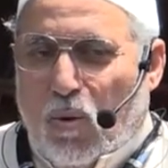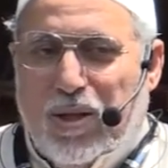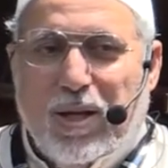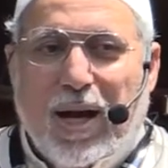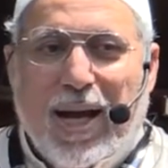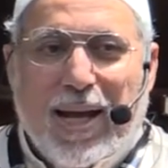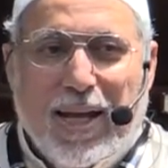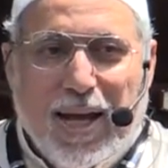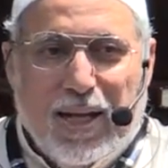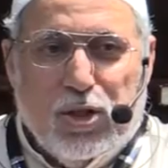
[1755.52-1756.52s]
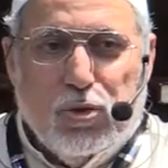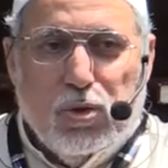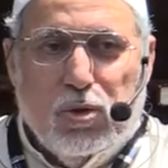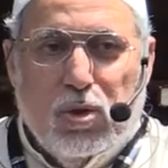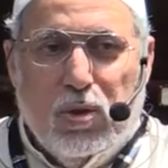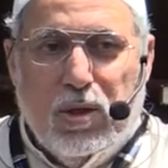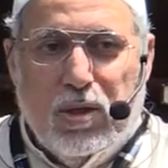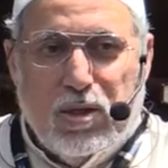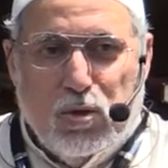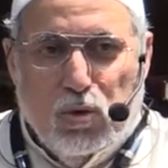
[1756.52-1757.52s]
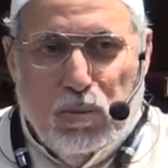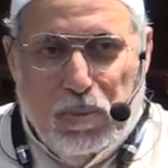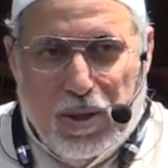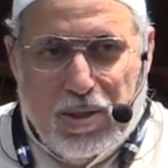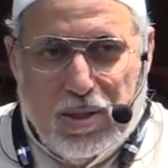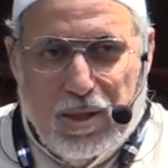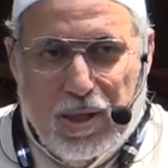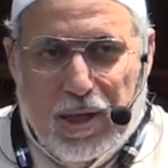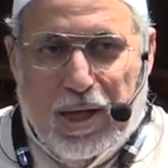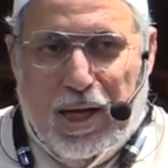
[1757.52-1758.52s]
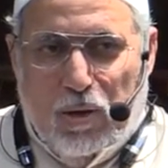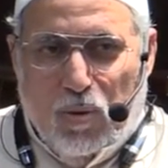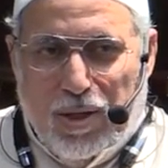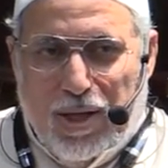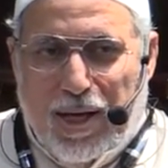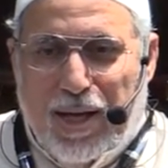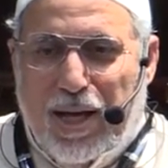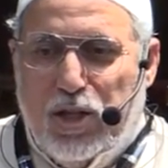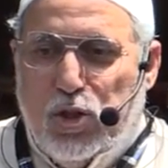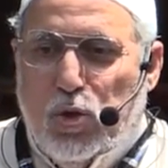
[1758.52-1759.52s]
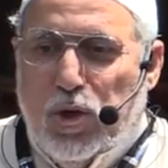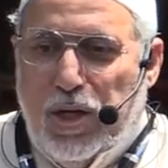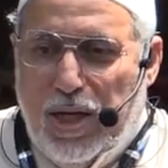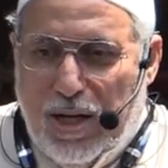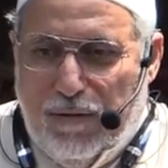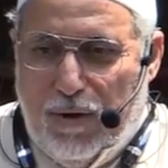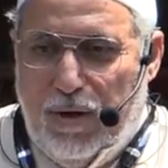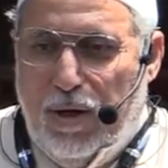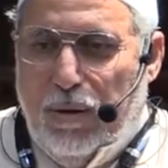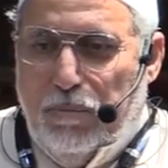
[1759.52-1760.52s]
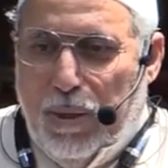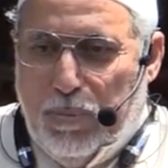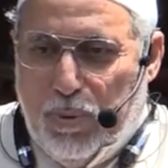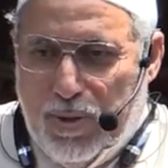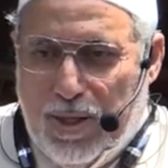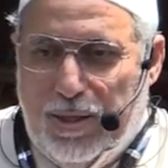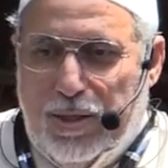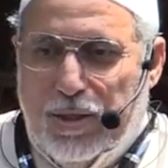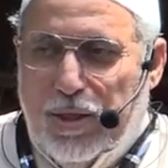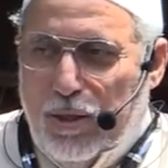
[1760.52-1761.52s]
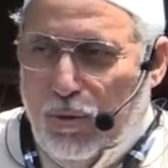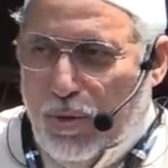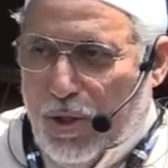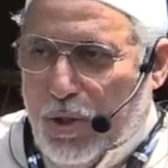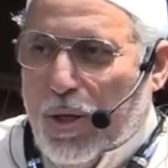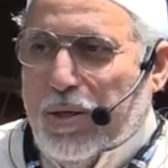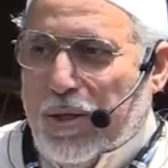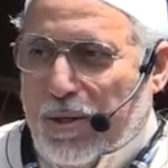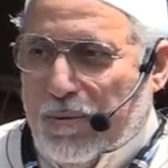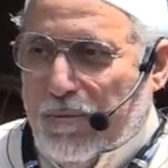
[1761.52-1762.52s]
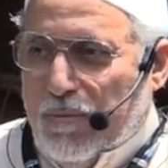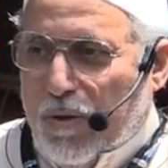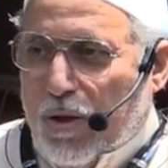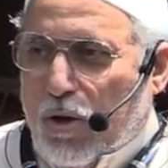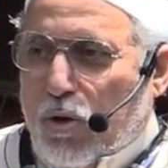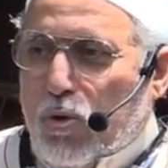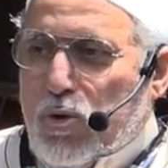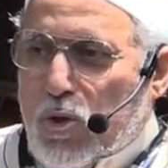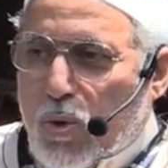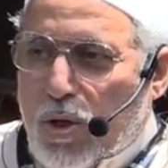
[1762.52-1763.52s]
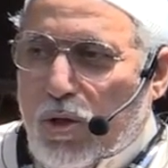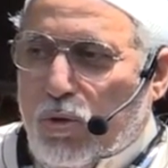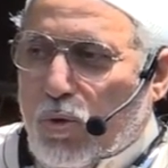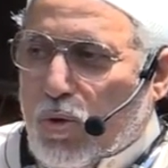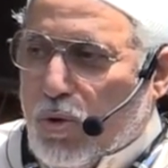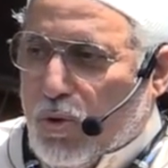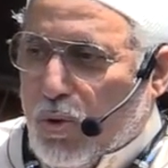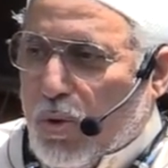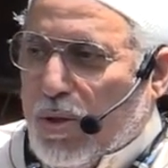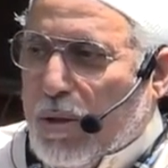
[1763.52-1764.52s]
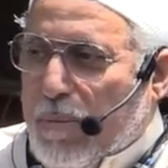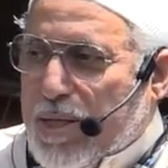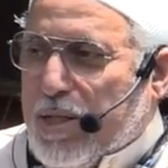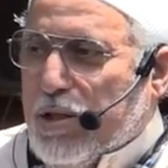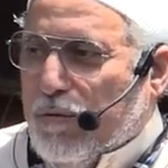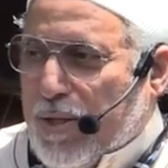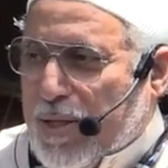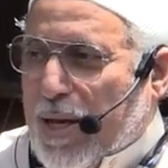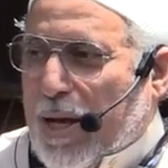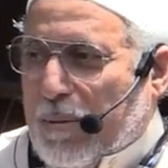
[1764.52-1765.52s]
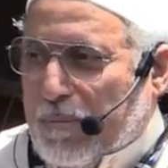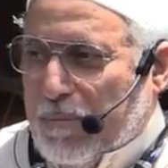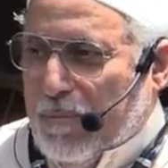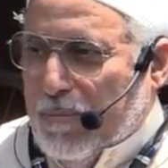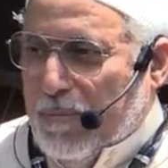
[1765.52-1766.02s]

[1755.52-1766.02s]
What ayat should go in the school books? And what ayat should never be presented to the children? Who's going to control the message of Islam?